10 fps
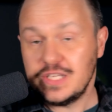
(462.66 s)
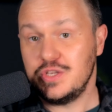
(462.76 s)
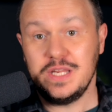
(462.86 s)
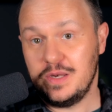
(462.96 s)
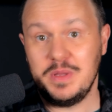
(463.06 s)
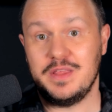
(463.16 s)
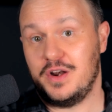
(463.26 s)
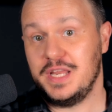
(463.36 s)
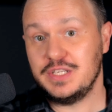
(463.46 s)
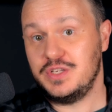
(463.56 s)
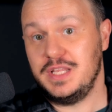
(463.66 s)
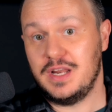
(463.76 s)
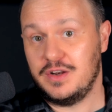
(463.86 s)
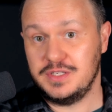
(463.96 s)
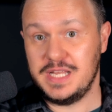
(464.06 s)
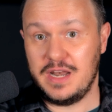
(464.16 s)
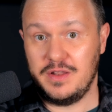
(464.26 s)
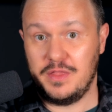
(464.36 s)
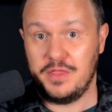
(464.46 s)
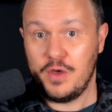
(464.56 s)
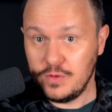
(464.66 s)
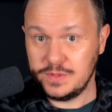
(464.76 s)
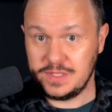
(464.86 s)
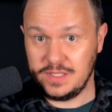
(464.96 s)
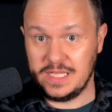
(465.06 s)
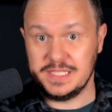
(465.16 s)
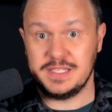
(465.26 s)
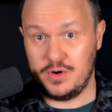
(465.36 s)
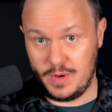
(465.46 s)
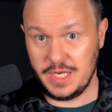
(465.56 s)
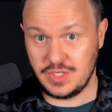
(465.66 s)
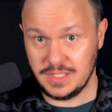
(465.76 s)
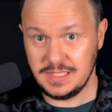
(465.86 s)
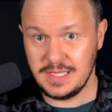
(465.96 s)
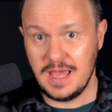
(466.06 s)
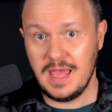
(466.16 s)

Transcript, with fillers: Yes, you need to be there. And yes, you need to understand those considerations.